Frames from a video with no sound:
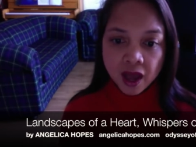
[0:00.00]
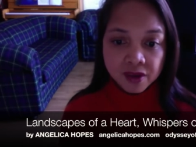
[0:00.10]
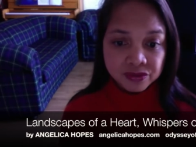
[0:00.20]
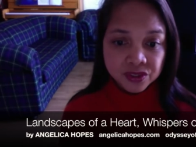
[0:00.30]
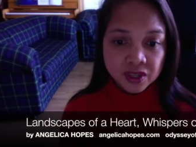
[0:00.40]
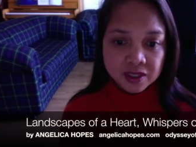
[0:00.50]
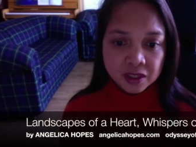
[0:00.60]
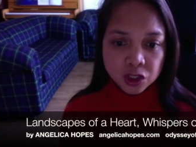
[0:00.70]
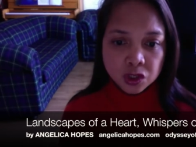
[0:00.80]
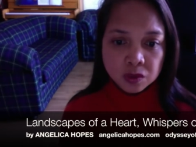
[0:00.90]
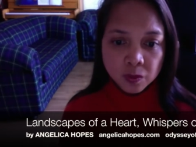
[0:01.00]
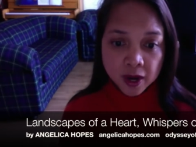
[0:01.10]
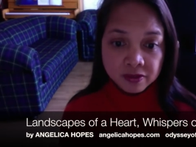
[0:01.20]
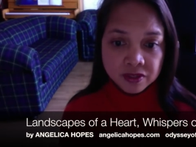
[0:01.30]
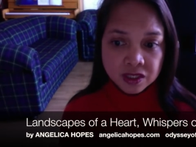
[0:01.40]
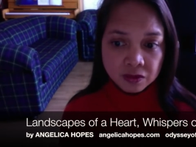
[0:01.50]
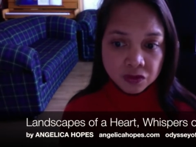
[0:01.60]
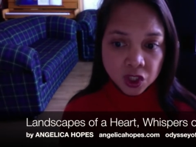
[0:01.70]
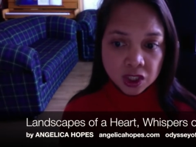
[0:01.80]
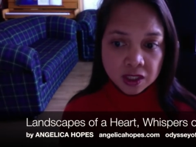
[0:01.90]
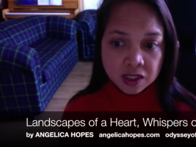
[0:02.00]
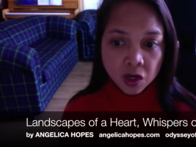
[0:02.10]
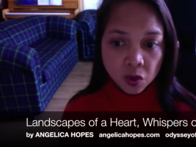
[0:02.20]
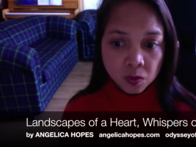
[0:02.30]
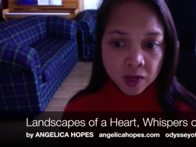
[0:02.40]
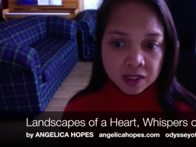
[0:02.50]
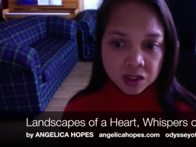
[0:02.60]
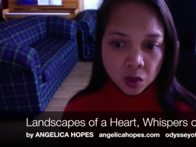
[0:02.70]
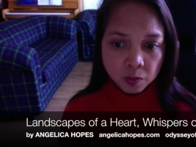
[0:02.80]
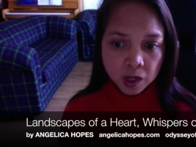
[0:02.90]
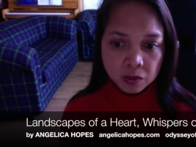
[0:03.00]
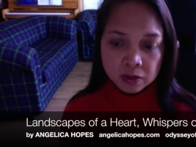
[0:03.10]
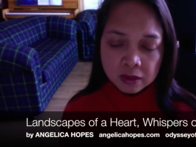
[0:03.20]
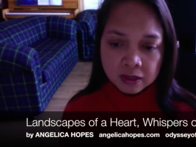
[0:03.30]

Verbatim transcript: after a delicious breakfast of Gina's homemade siopao,